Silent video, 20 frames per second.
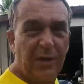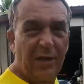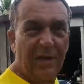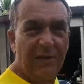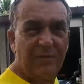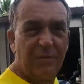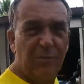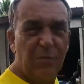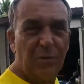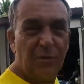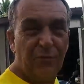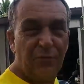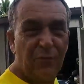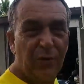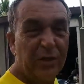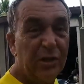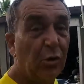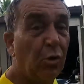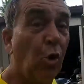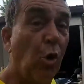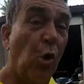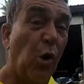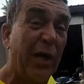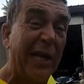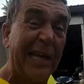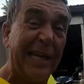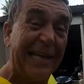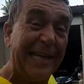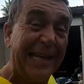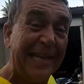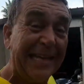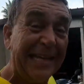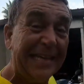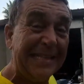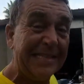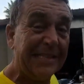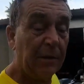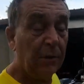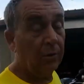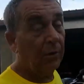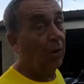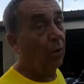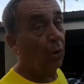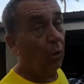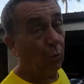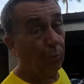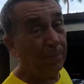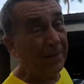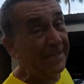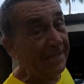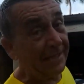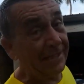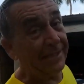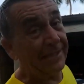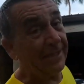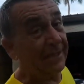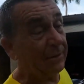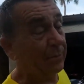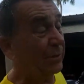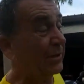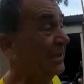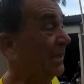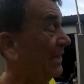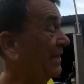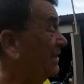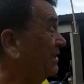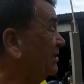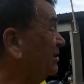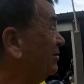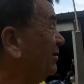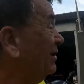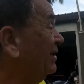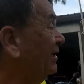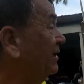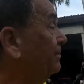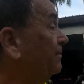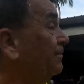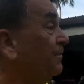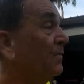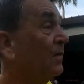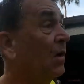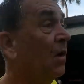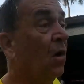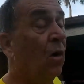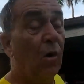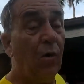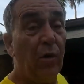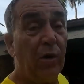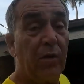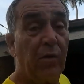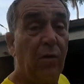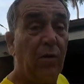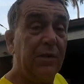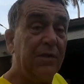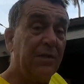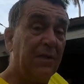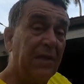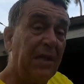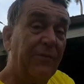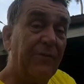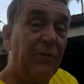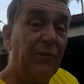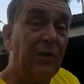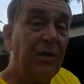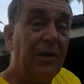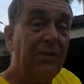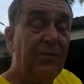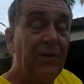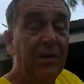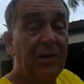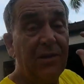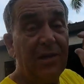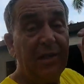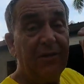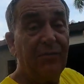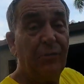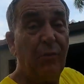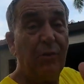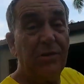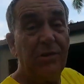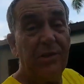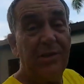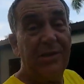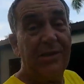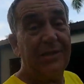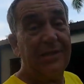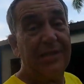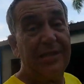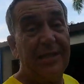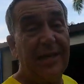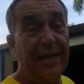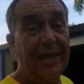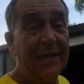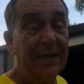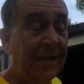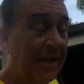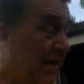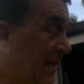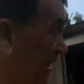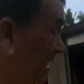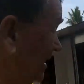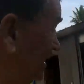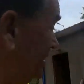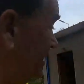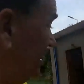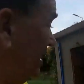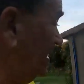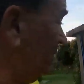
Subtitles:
we're gonna have some new fresh cookies or biscuits as we say in Australia. All right guys, love you and leave you. Thanks for watching us today. But